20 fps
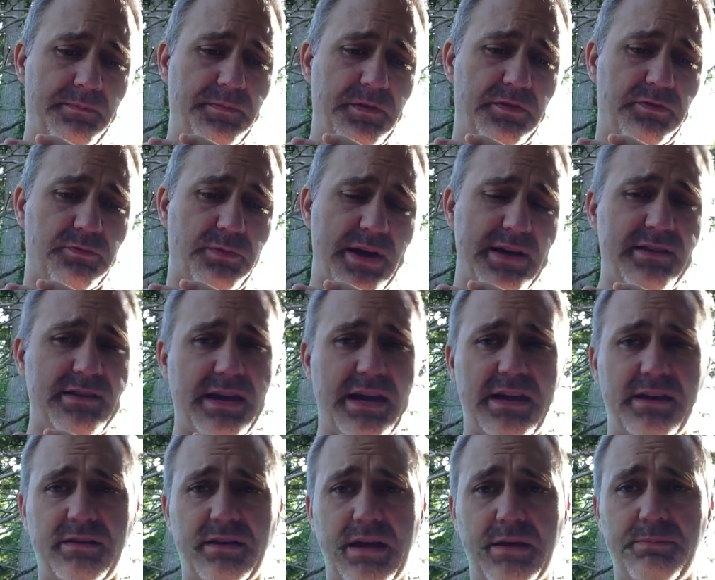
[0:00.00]
Strength
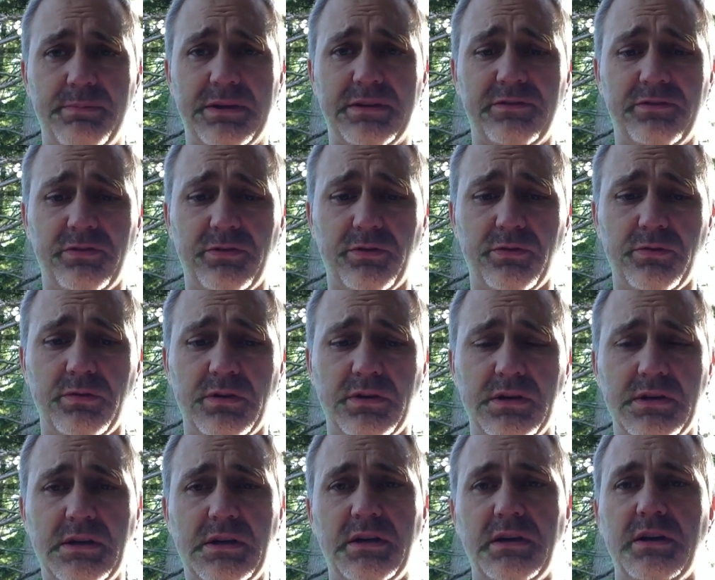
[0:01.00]
8, AP 2,
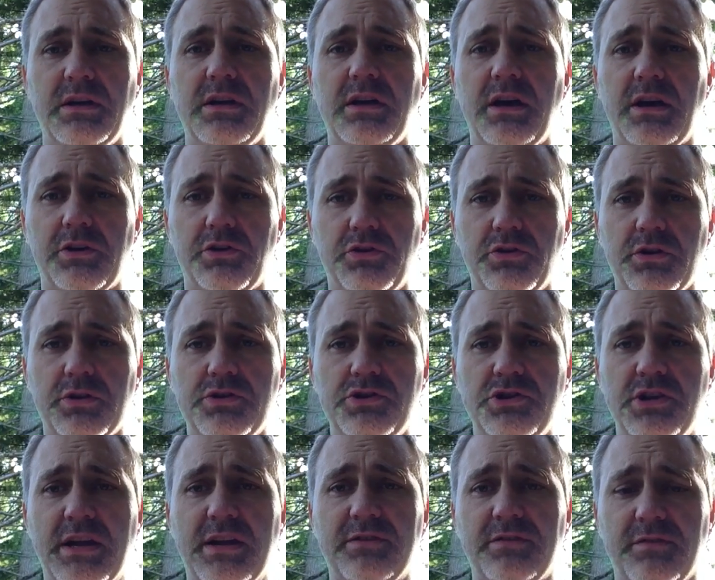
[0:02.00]
a good
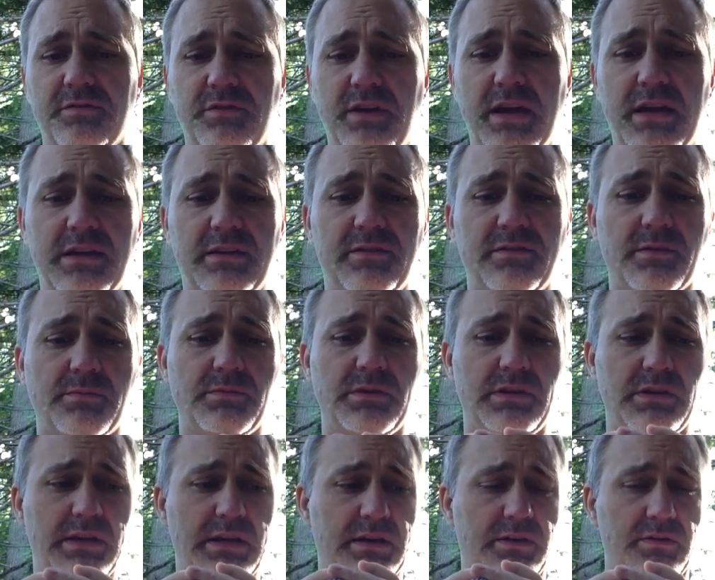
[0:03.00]
chance of taking something
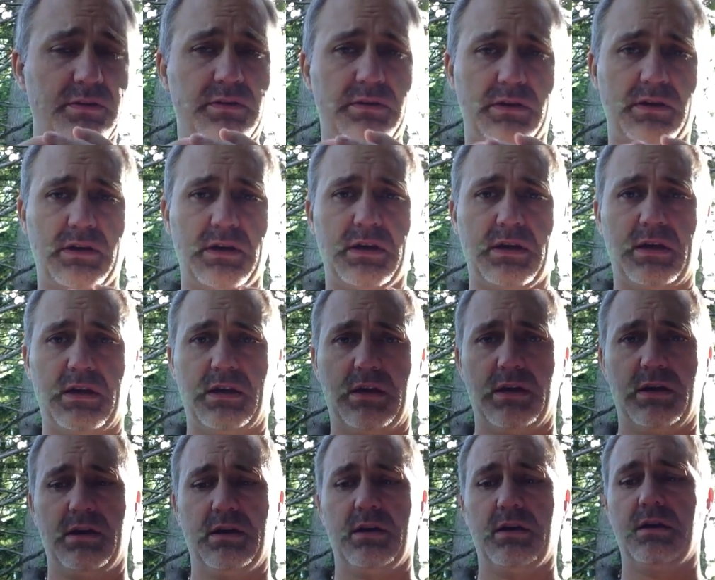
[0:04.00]
down.
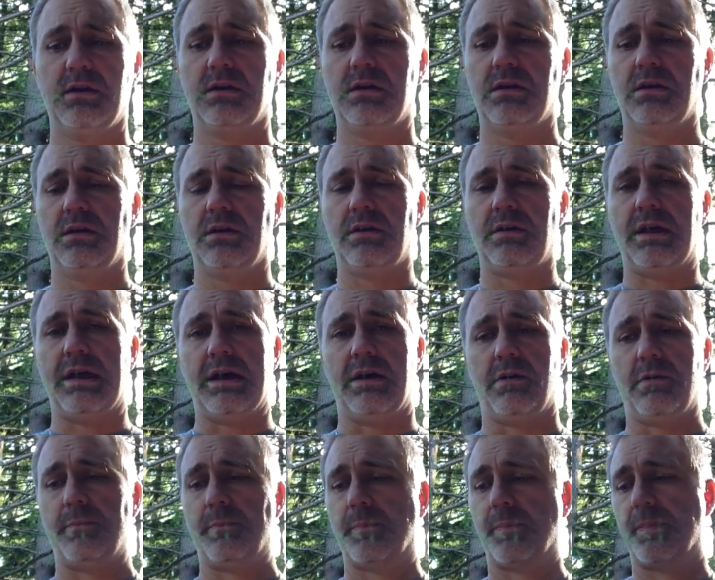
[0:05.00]
Now,
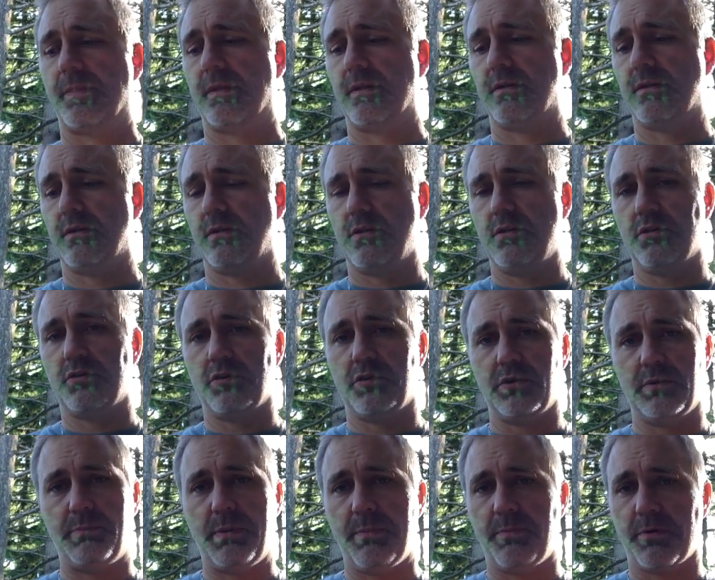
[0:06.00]

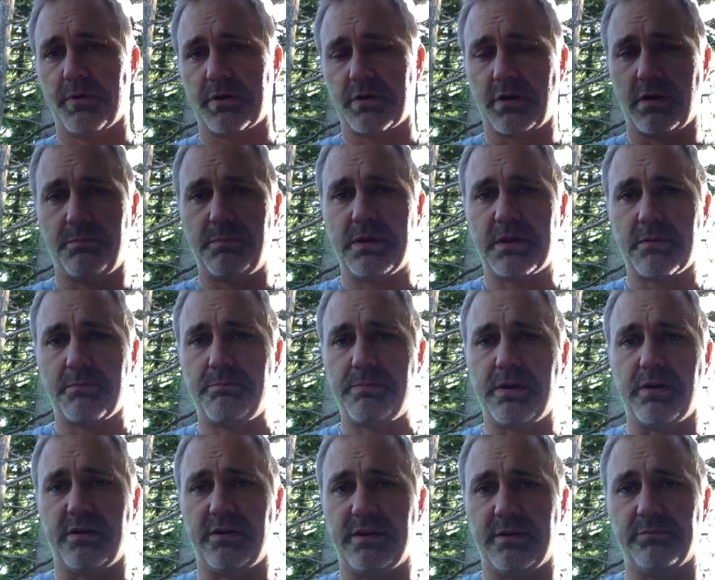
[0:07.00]
people are going to be
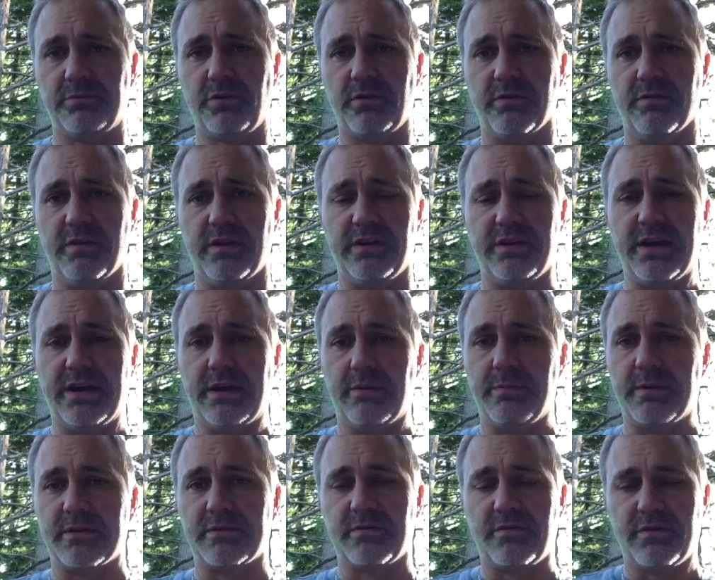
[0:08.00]
comparing them to the Vendetta,
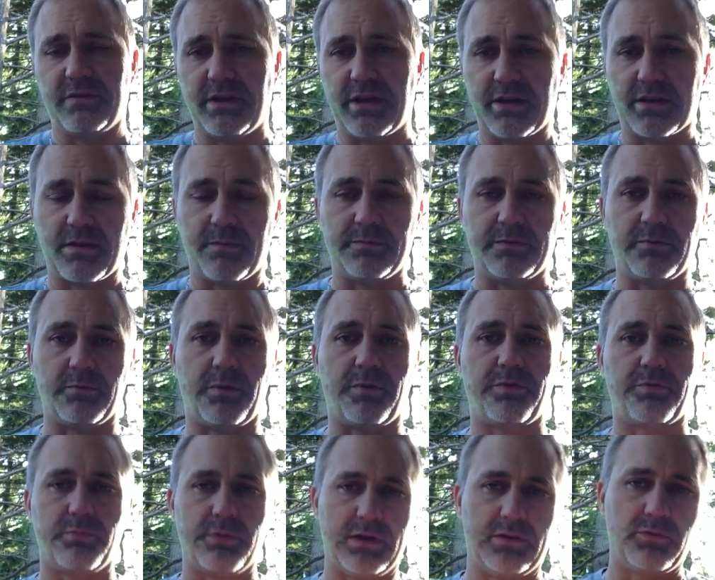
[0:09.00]
because the Vendetta comes in with
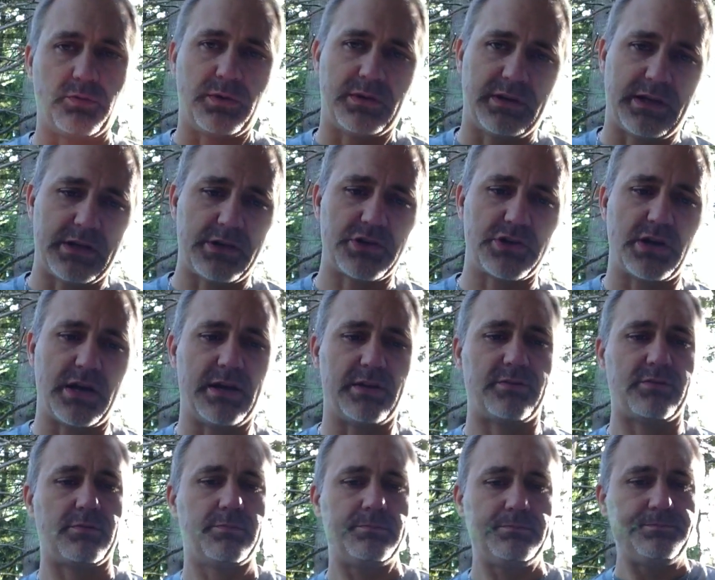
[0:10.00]
3 twin-link
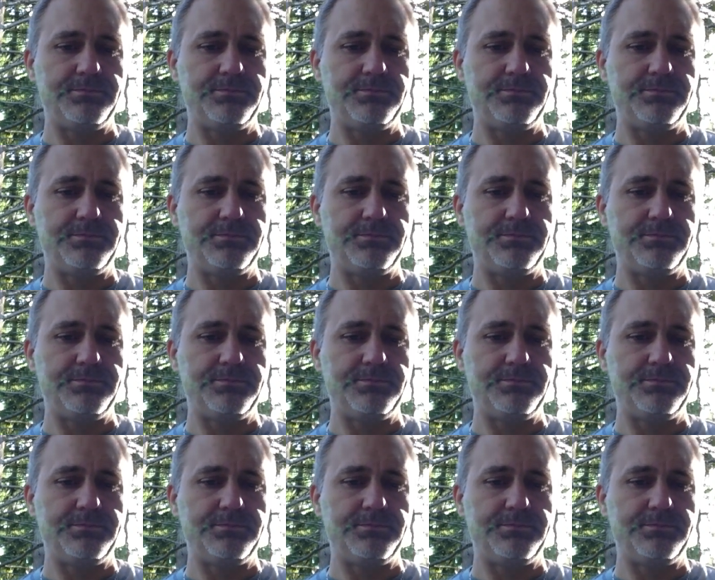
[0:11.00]
shots.